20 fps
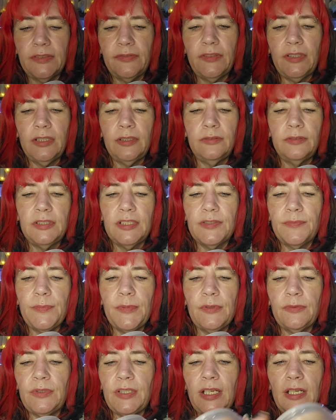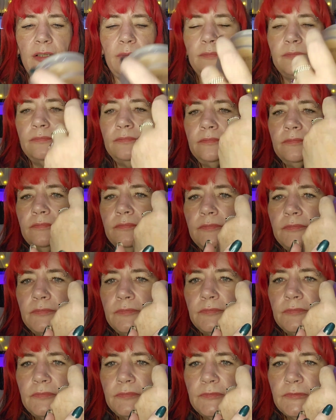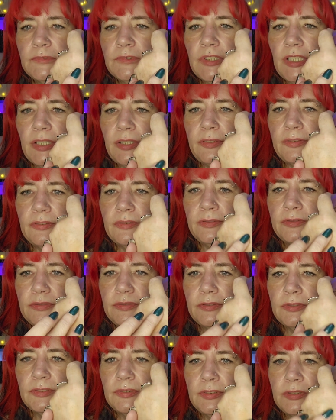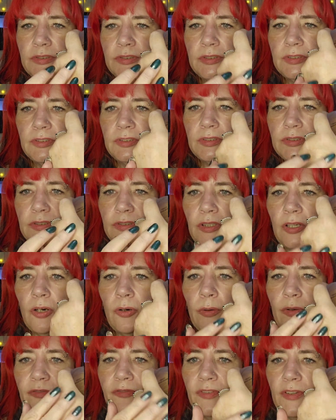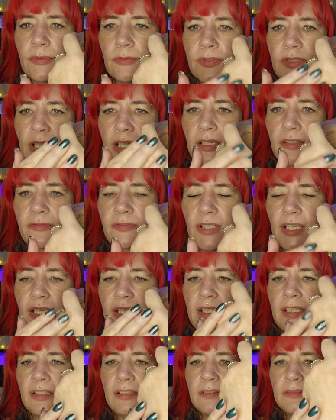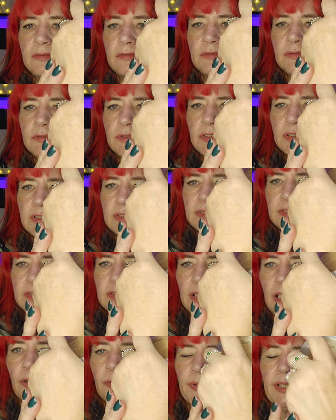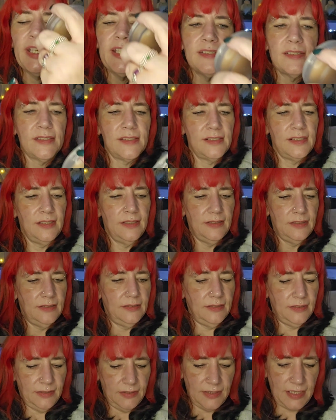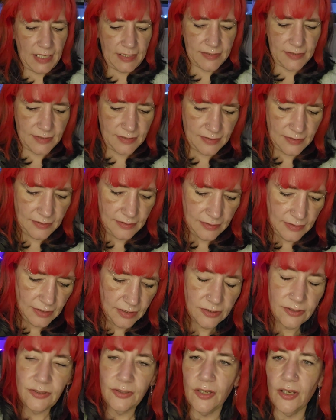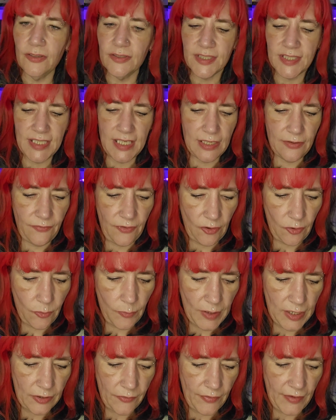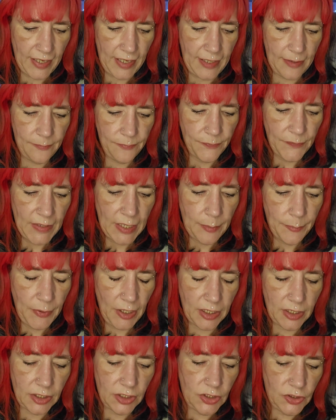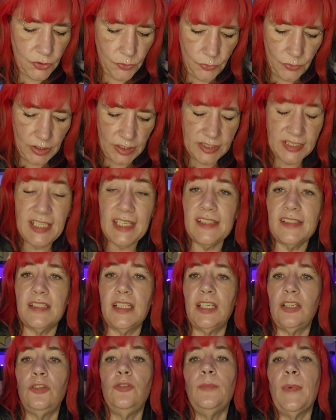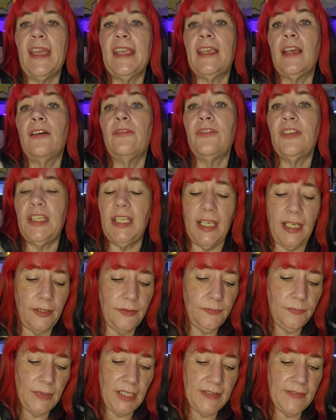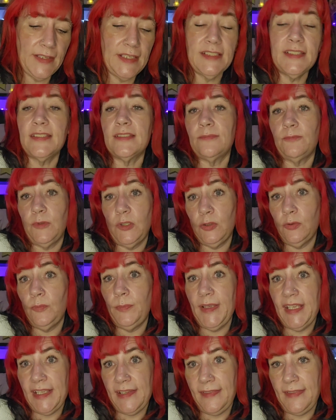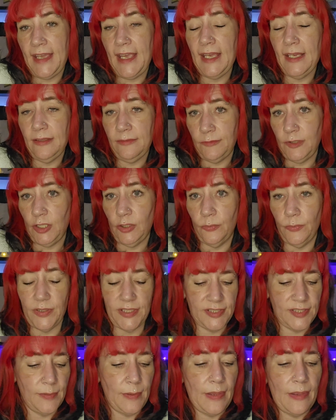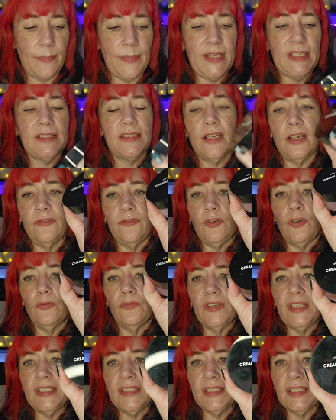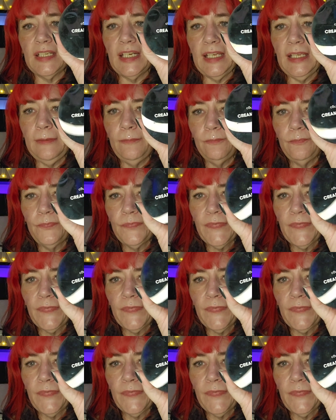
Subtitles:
have a look. Let's build it up. So, oh, it feels lovely. Oh, yes. Yes. You can't see it very well on there. But I'm going to do a testing new makeup video. And this will all be in there, along with some other bits that I've got recently.